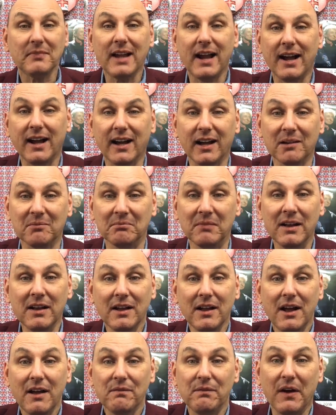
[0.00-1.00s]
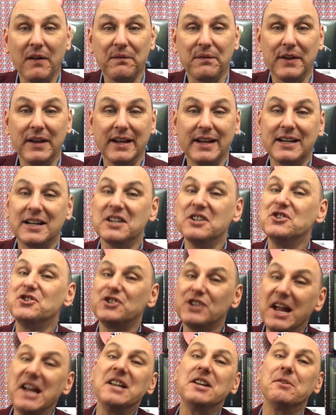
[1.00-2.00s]
um, that the
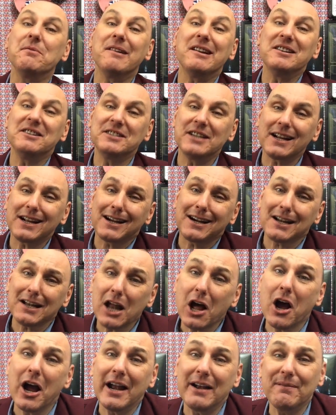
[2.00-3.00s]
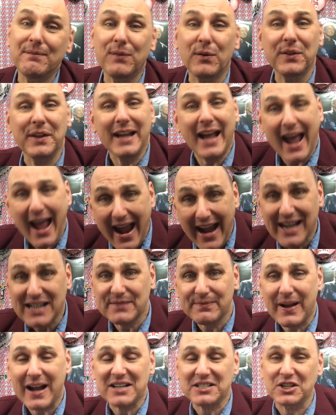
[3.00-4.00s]
continuing decline for the X
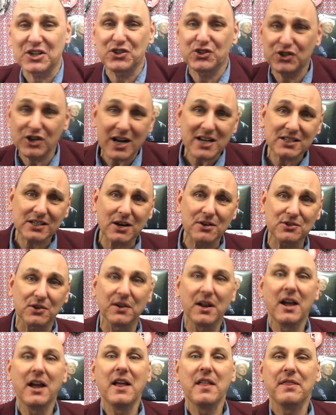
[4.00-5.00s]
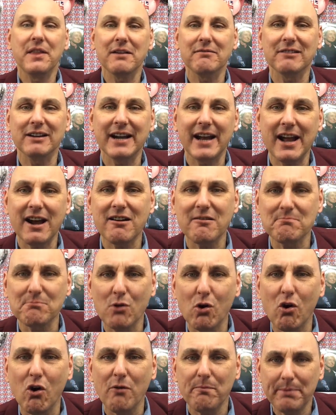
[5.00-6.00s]
Factor just goes on. There are now
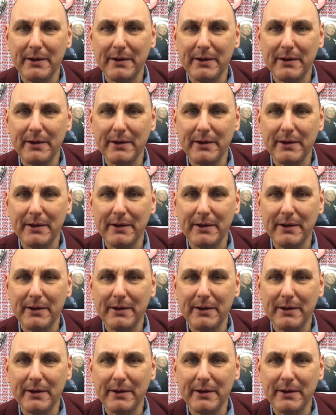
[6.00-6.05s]
more